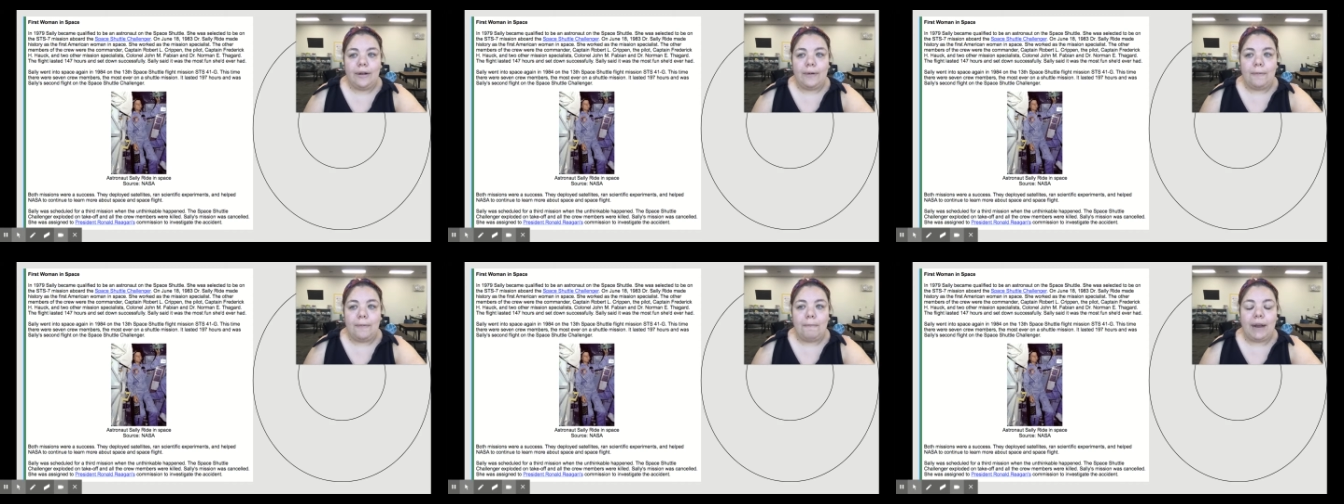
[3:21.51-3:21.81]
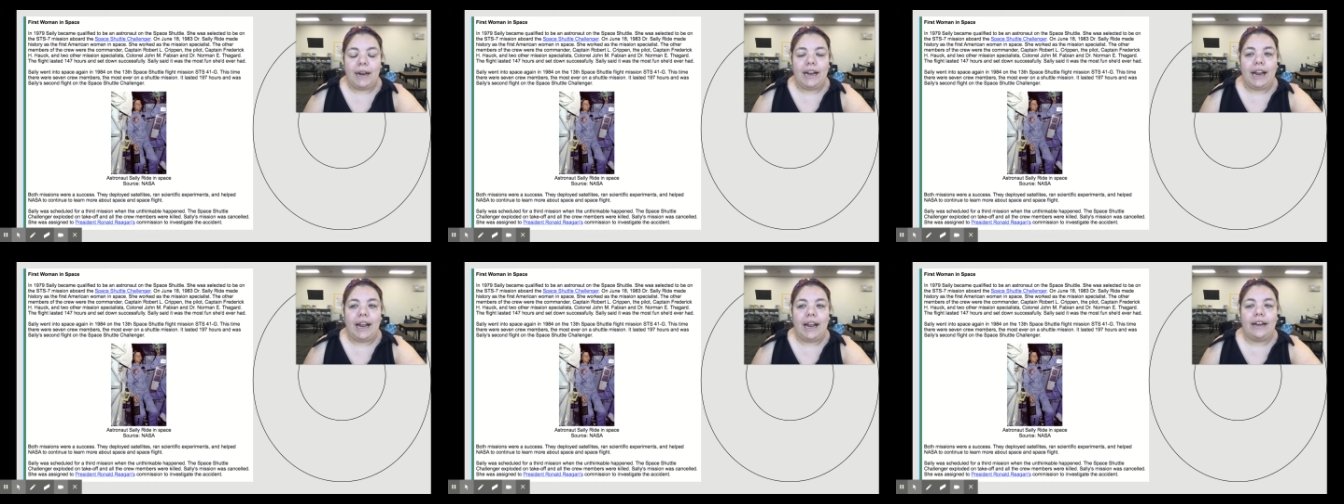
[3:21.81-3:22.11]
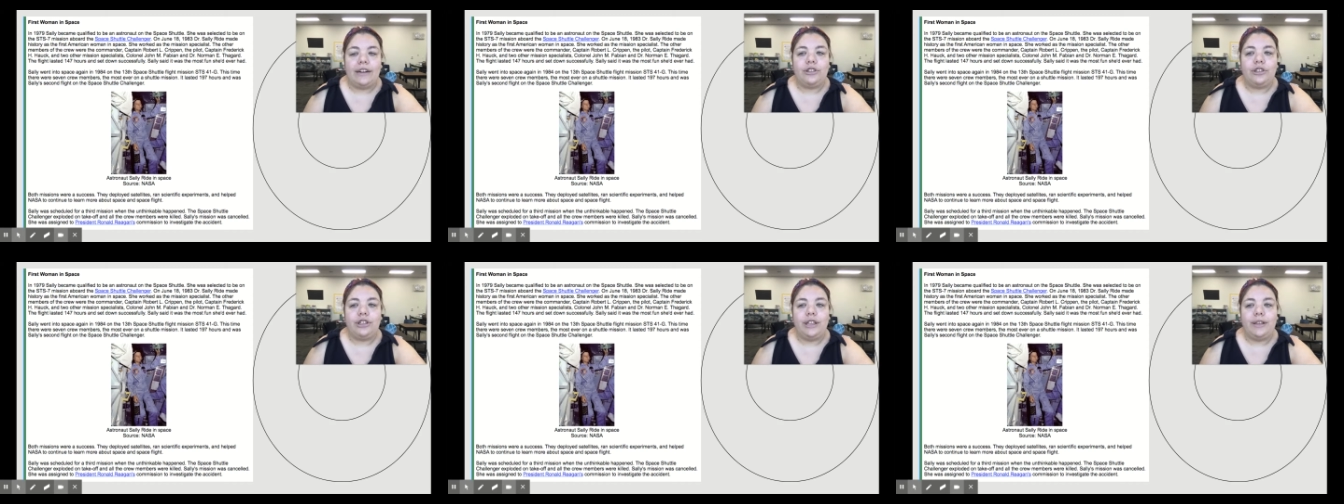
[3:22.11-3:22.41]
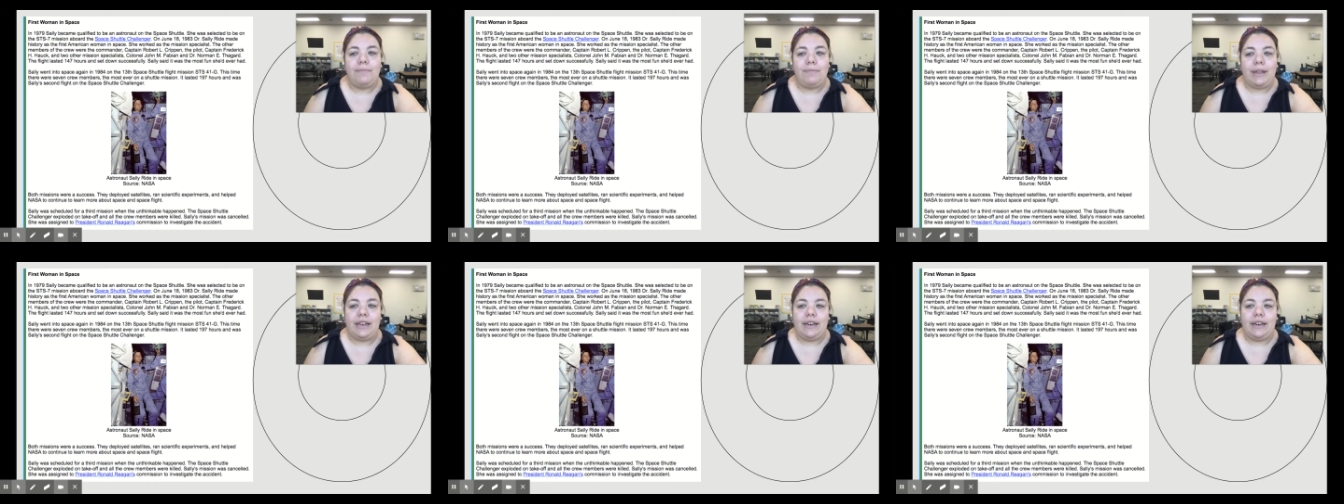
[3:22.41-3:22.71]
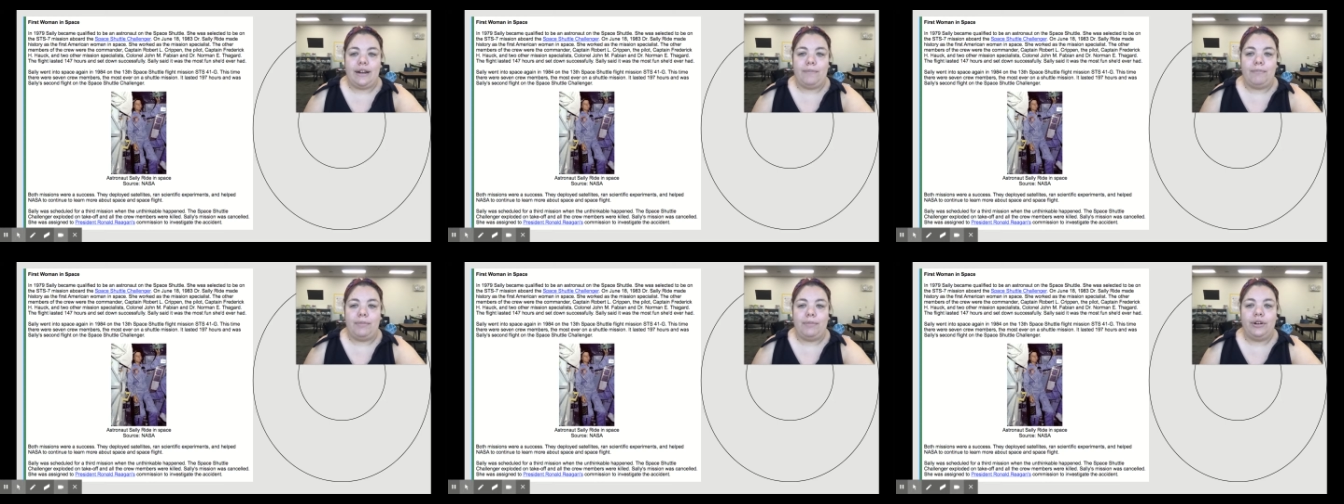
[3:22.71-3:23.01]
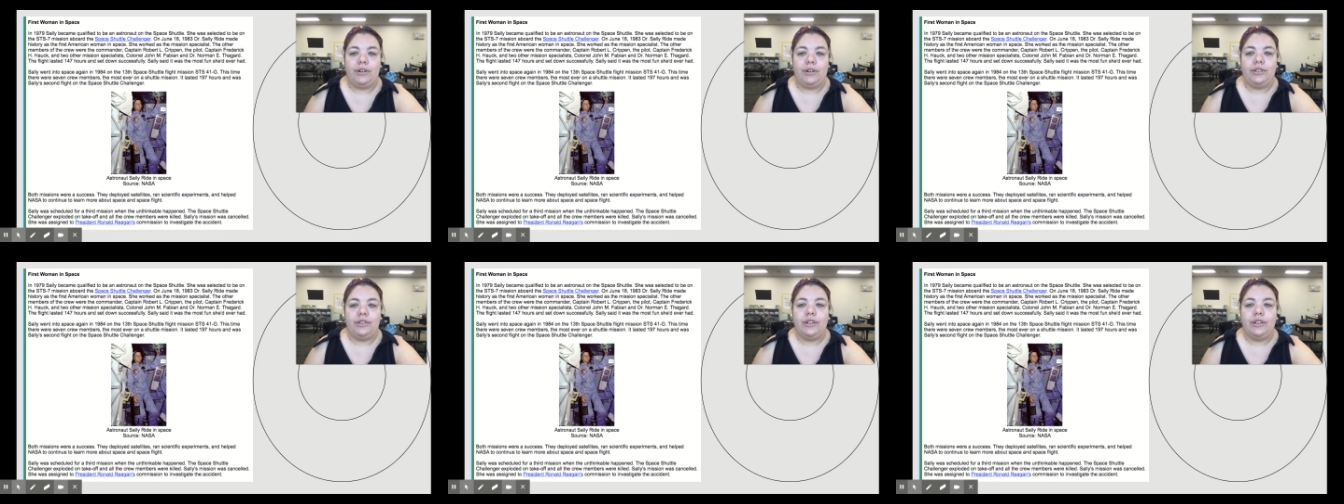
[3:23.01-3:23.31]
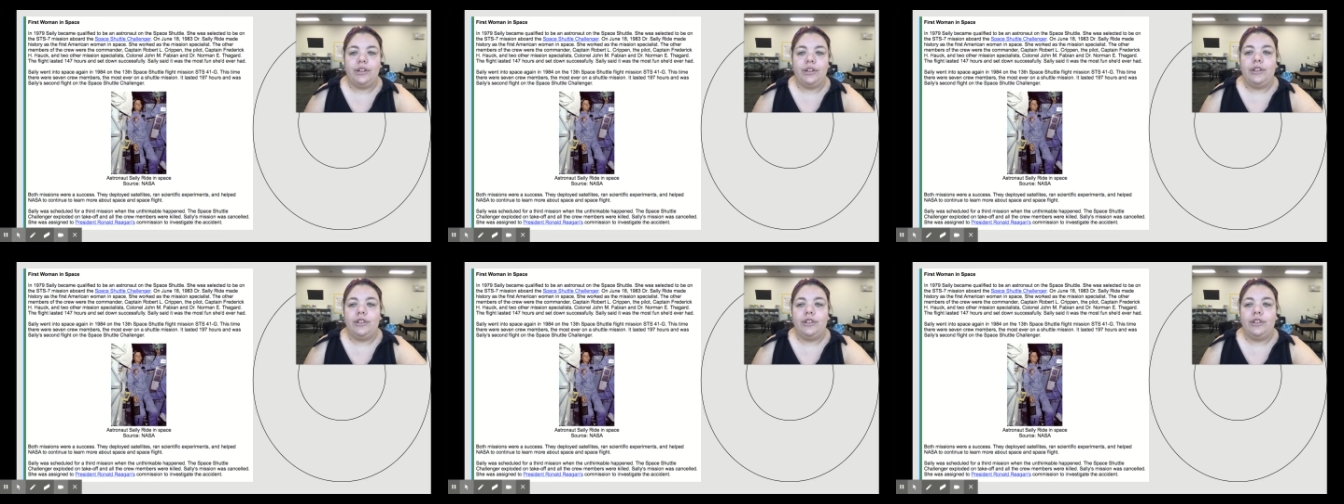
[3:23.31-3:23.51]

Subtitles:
might actually be numbers.